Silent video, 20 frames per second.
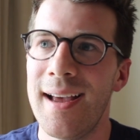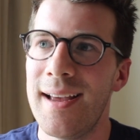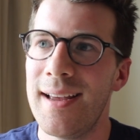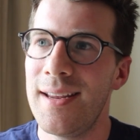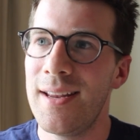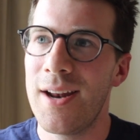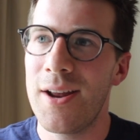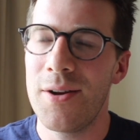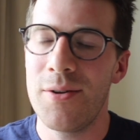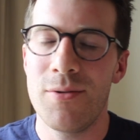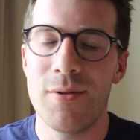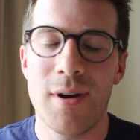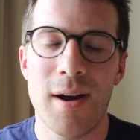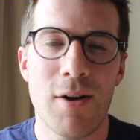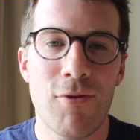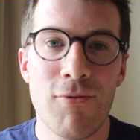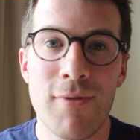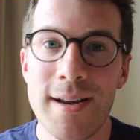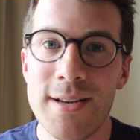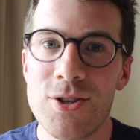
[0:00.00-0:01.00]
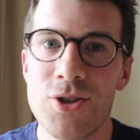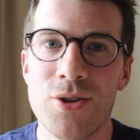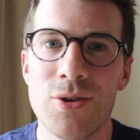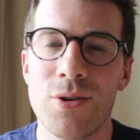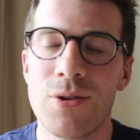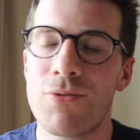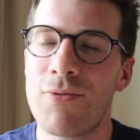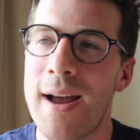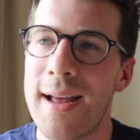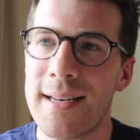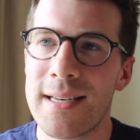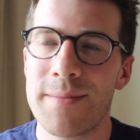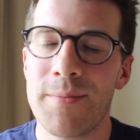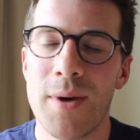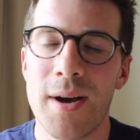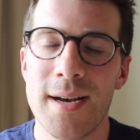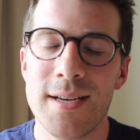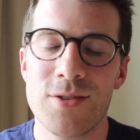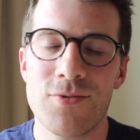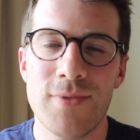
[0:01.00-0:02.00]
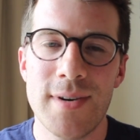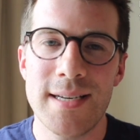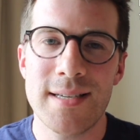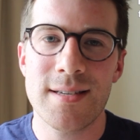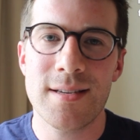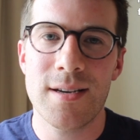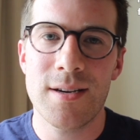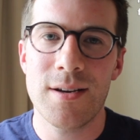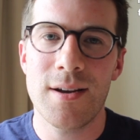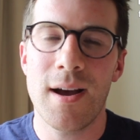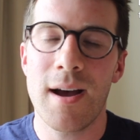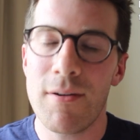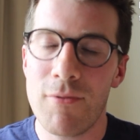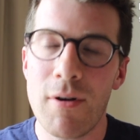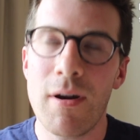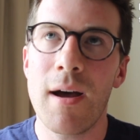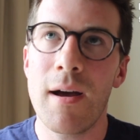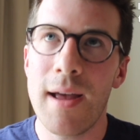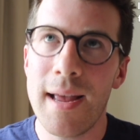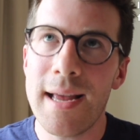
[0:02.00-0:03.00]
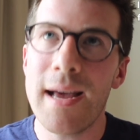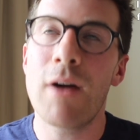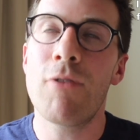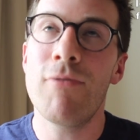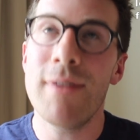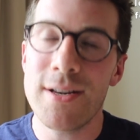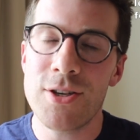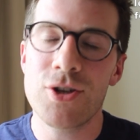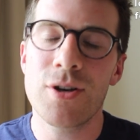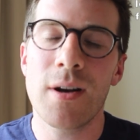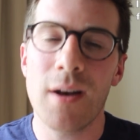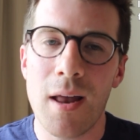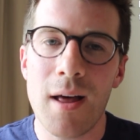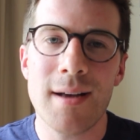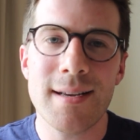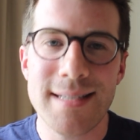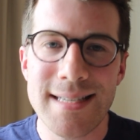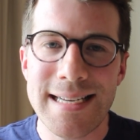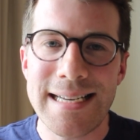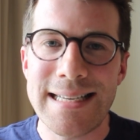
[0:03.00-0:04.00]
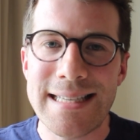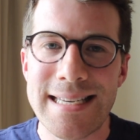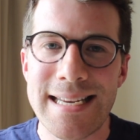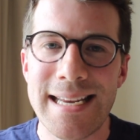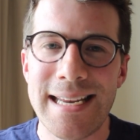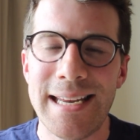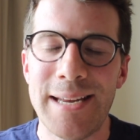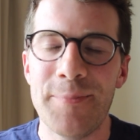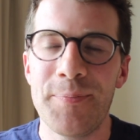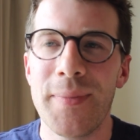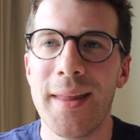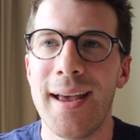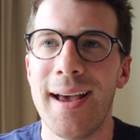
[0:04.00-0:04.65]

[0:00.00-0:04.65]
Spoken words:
you know, original randomized research, original RCT.